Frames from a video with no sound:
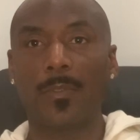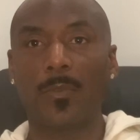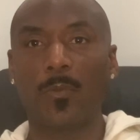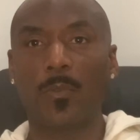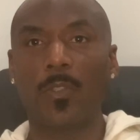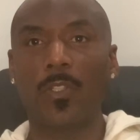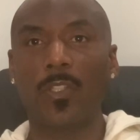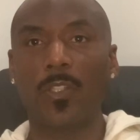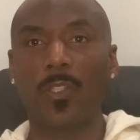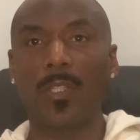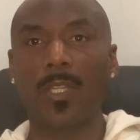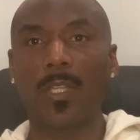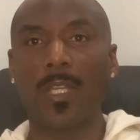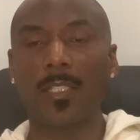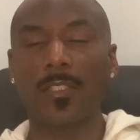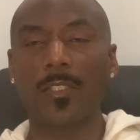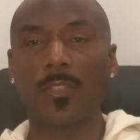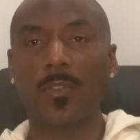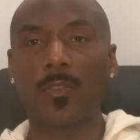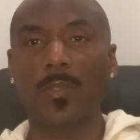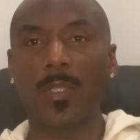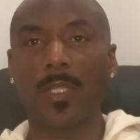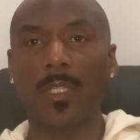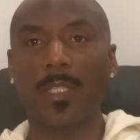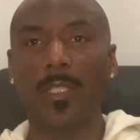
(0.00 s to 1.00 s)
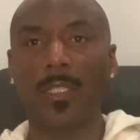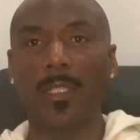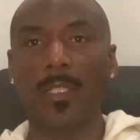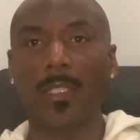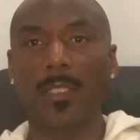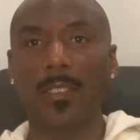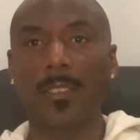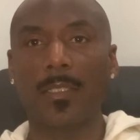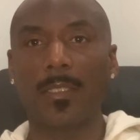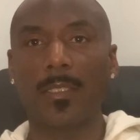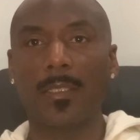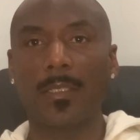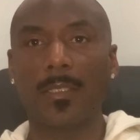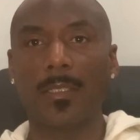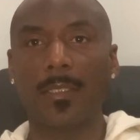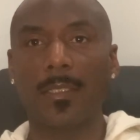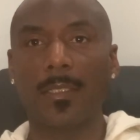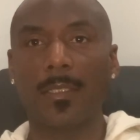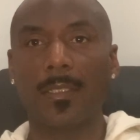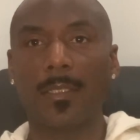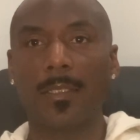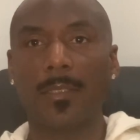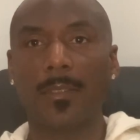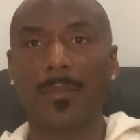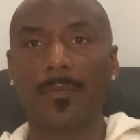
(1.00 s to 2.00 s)
What are you concentrating on?
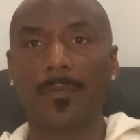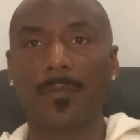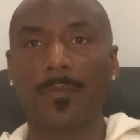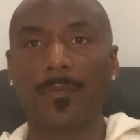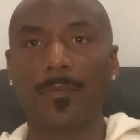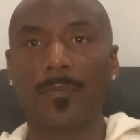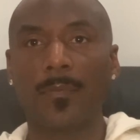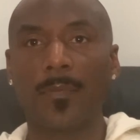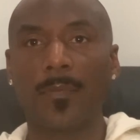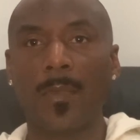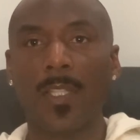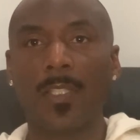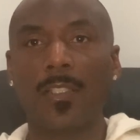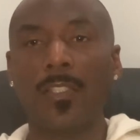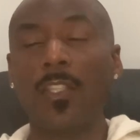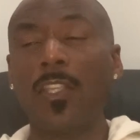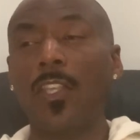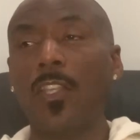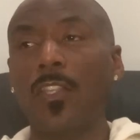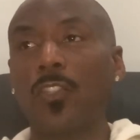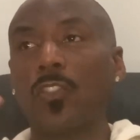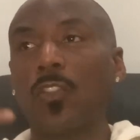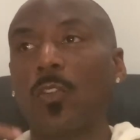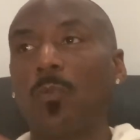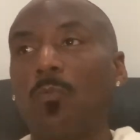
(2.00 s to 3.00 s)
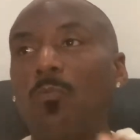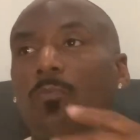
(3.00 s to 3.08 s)
See, so